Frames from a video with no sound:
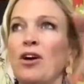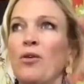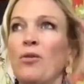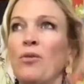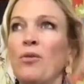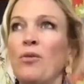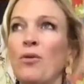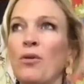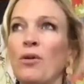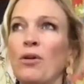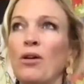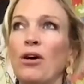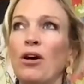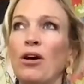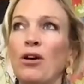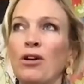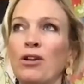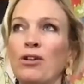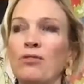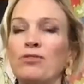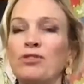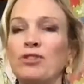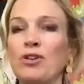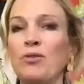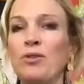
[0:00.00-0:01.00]
are
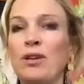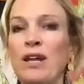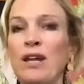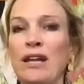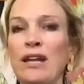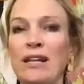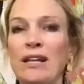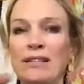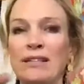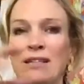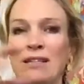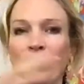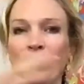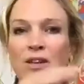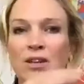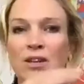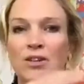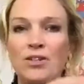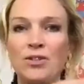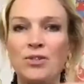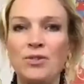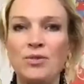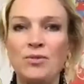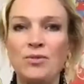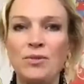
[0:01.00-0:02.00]
you donating something
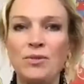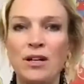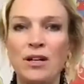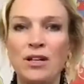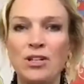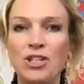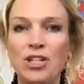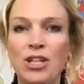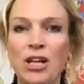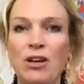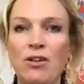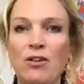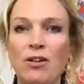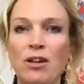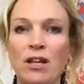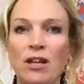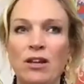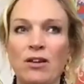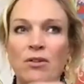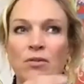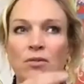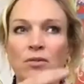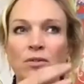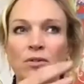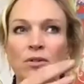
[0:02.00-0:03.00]
to a
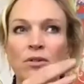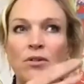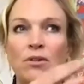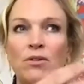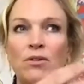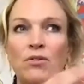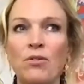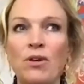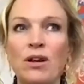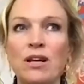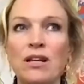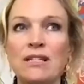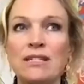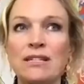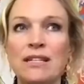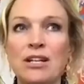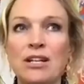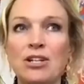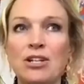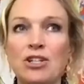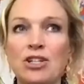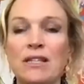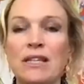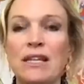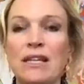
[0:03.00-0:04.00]
charity or an
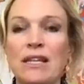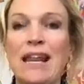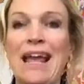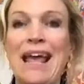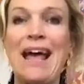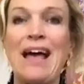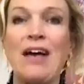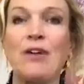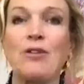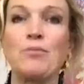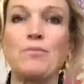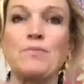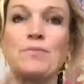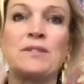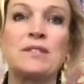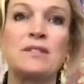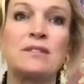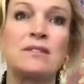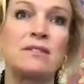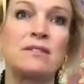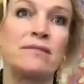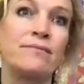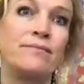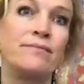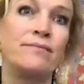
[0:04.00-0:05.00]
organization that
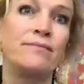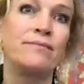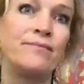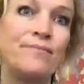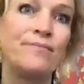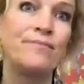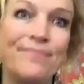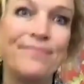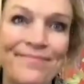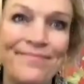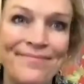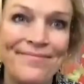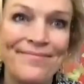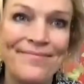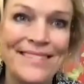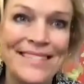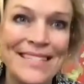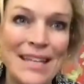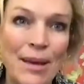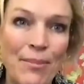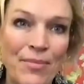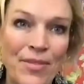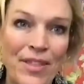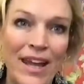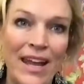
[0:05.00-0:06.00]
helps
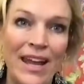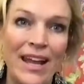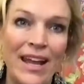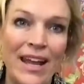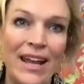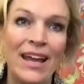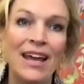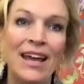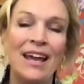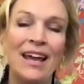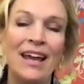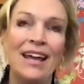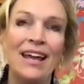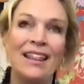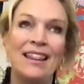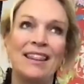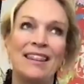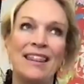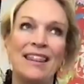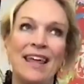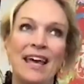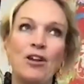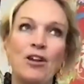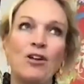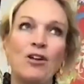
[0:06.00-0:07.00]
something?
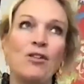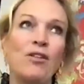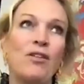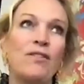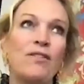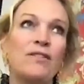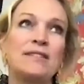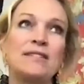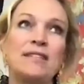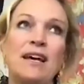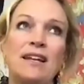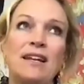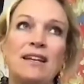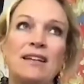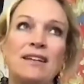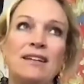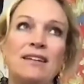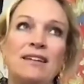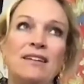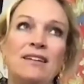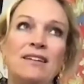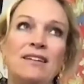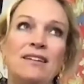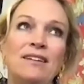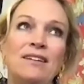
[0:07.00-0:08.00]
Then all of a
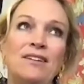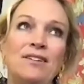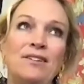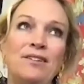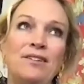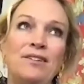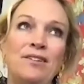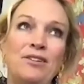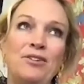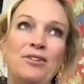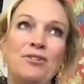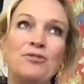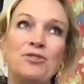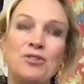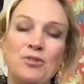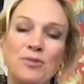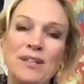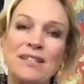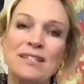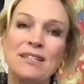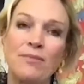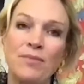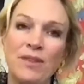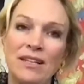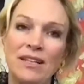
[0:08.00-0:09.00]
sudden you're
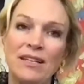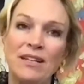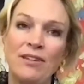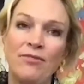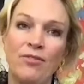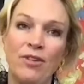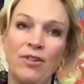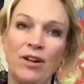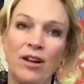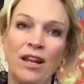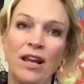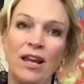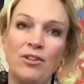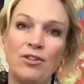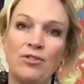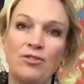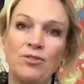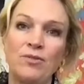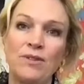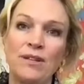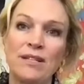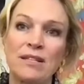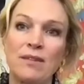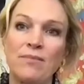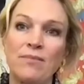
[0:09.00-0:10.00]
doing something different and you're
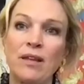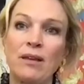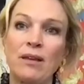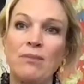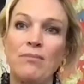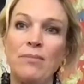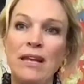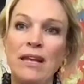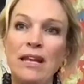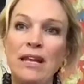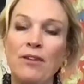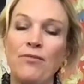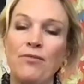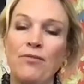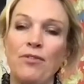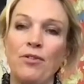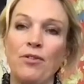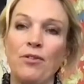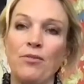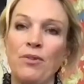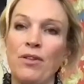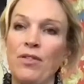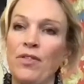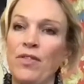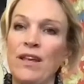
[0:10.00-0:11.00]
doing something
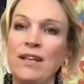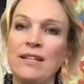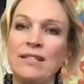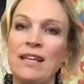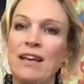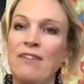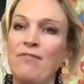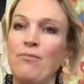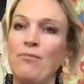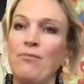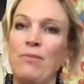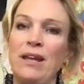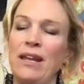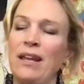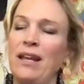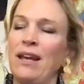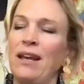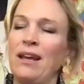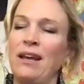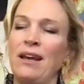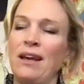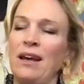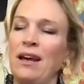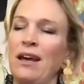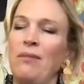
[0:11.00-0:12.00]
meaningful. When things have
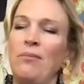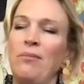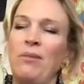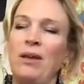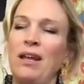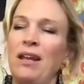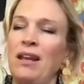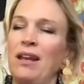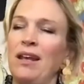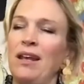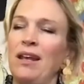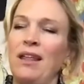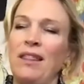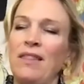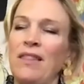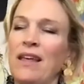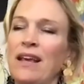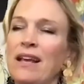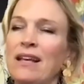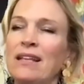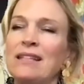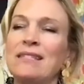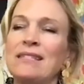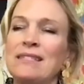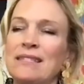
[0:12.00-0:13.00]
meaning, I mean,
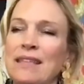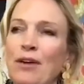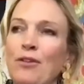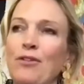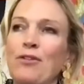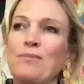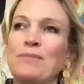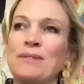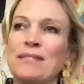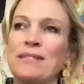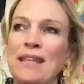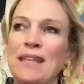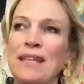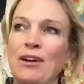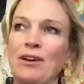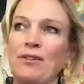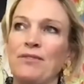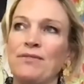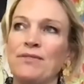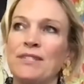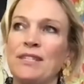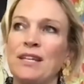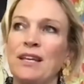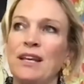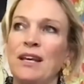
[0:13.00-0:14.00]
they can sell
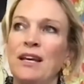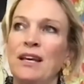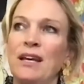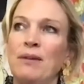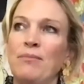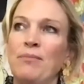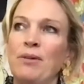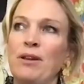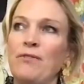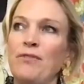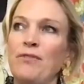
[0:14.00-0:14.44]
themselves. But